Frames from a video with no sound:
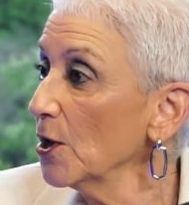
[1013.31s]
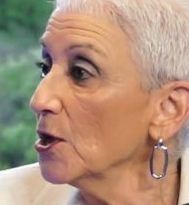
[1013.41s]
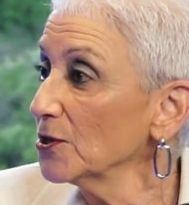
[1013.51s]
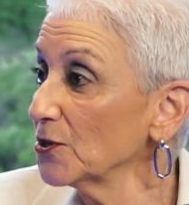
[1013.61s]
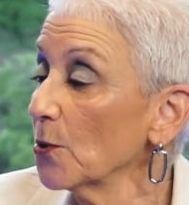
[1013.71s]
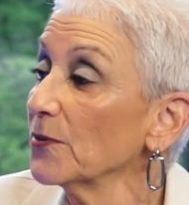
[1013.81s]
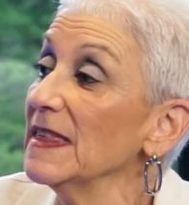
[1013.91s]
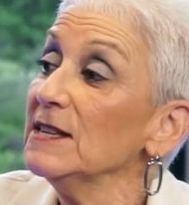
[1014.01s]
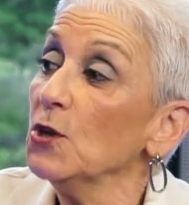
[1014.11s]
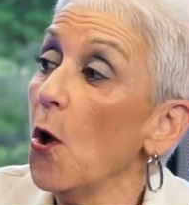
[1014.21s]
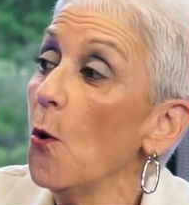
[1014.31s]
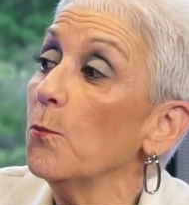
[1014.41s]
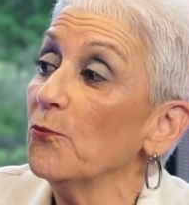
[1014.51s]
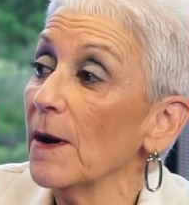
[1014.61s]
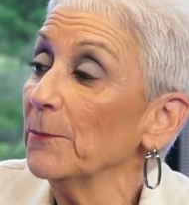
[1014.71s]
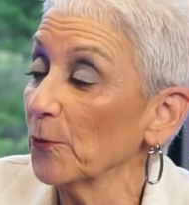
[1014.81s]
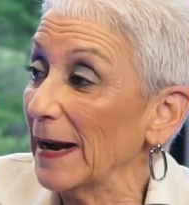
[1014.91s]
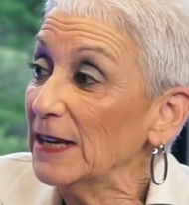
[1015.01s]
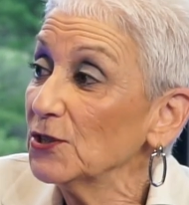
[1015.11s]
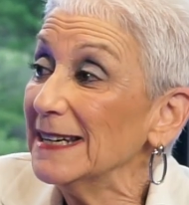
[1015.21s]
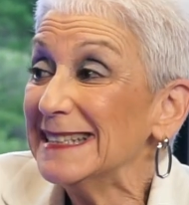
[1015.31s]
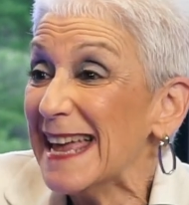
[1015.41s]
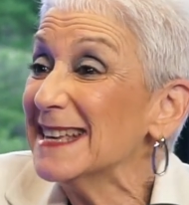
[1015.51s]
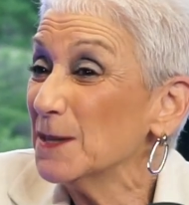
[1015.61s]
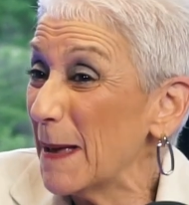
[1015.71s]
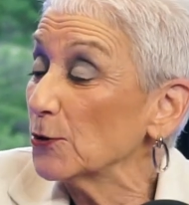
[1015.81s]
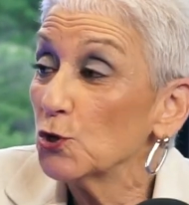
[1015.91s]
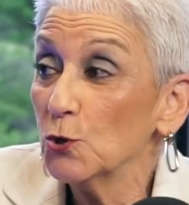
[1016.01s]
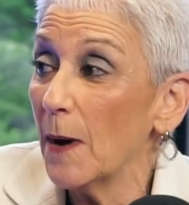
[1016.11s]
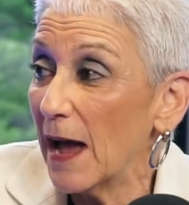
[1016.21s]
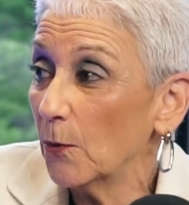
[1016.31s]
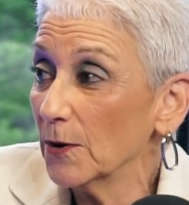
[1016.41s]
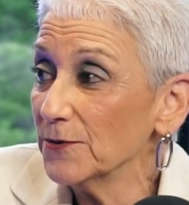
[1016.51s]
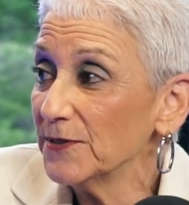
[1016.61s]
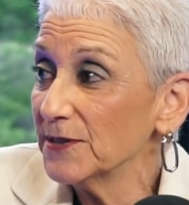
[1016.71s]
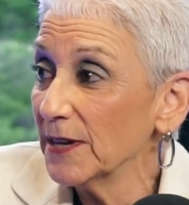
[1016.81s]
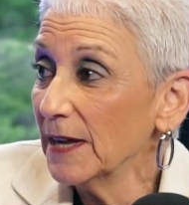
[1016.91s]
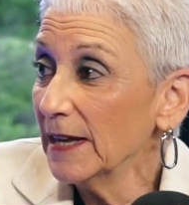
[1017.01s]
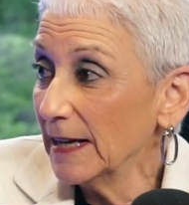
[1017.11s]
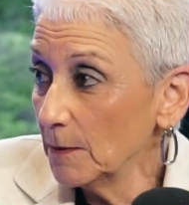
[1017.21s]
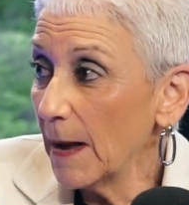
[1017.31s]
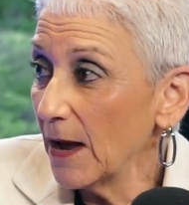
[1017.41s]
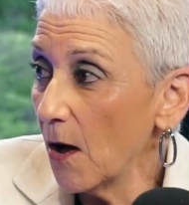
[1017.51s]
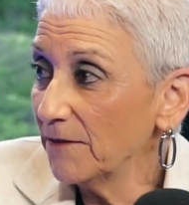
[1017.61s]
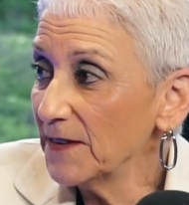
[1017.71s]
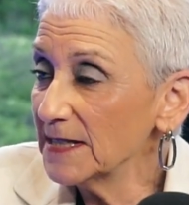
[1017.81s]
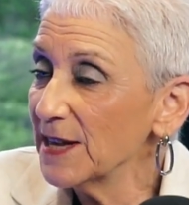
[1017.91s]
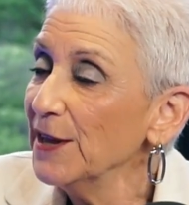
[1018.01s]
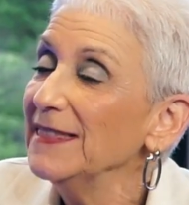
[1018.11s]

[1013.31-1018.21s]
So this whole preparation, it takes about 2 hours in my office.